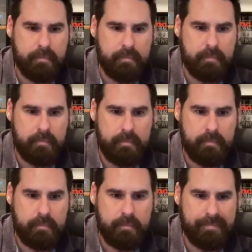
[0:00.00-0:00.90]

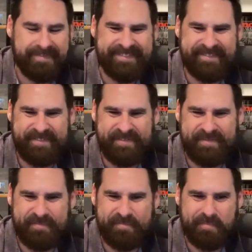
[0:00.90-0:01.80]

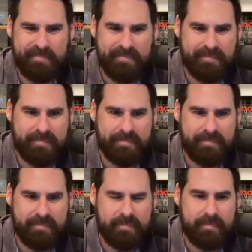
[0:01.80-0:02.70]

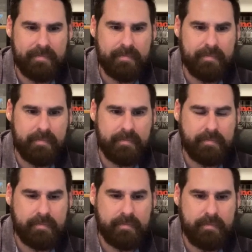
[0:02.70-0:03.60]

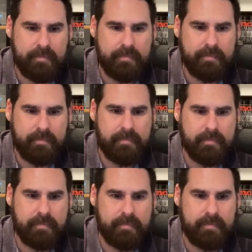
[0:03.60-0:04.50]

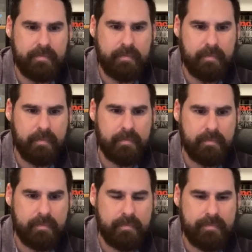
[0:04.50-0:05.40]

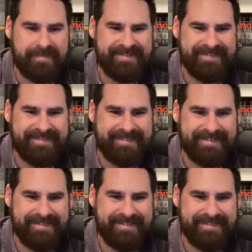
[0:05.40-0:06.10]
(not speaking)